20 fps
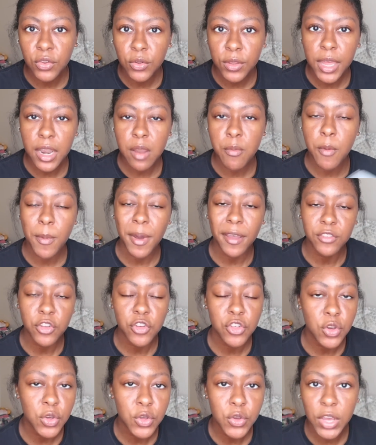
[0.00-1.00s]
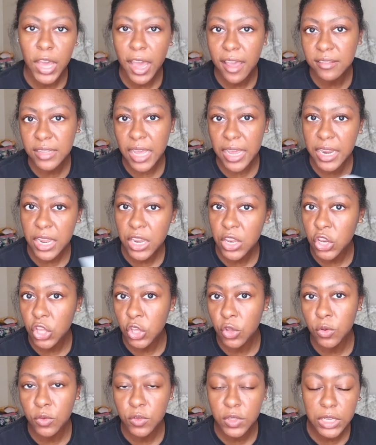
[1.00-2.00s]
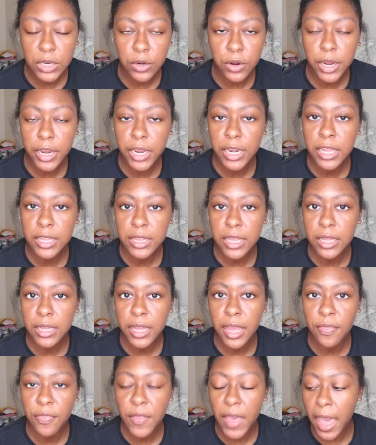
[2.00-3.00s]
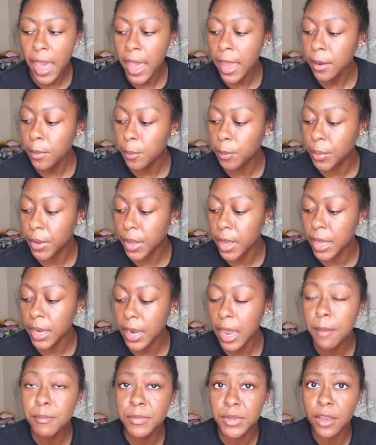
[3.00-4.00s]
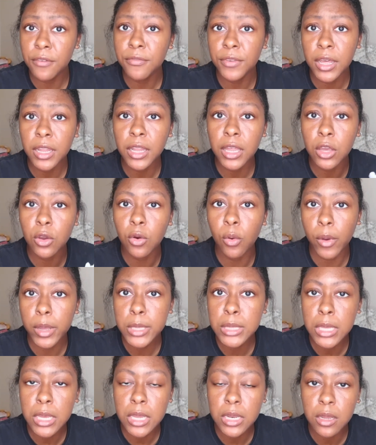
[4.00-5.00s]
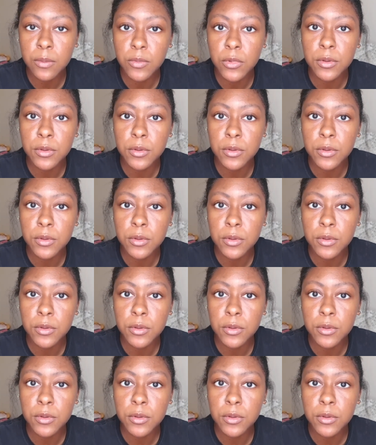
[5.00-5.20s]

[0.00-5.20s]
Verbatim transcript: two that I'm about to show you guys, I didn't use it or anything like that, but I'm definitely going to end up